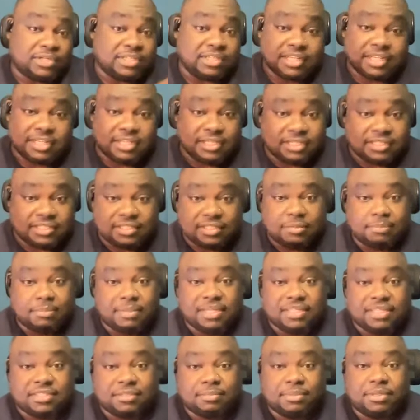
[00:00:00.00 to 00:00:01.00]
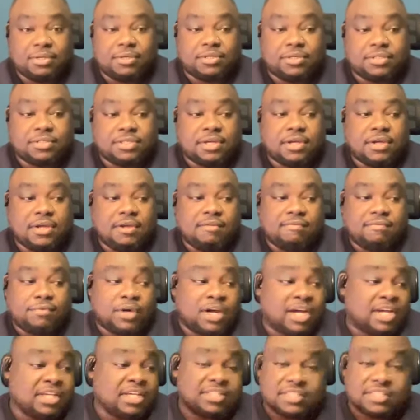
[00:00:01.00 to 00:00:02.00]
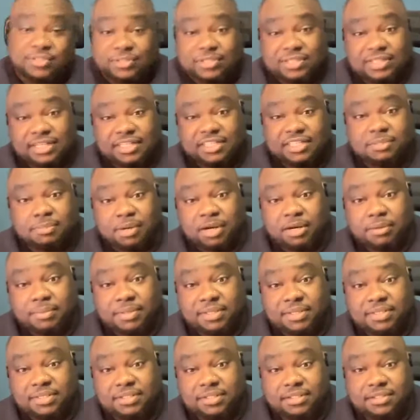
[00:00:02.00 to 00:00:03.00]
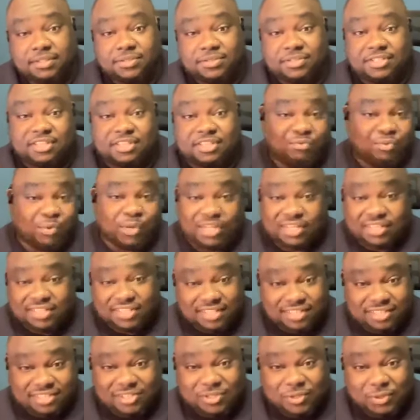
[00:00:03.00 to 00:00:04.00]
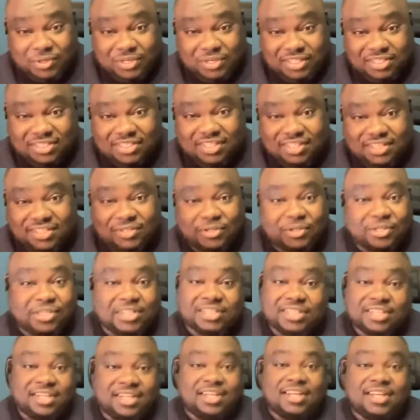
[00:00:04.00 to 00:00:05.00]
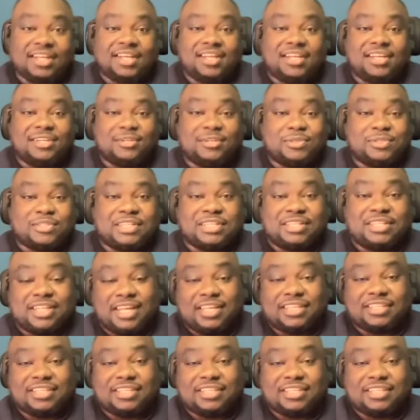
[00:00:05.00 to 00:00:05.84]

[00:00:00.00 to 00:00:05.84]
ridiculous and amazing because for us it was an experiment to see if we can mm. tell stories. Not it wasn't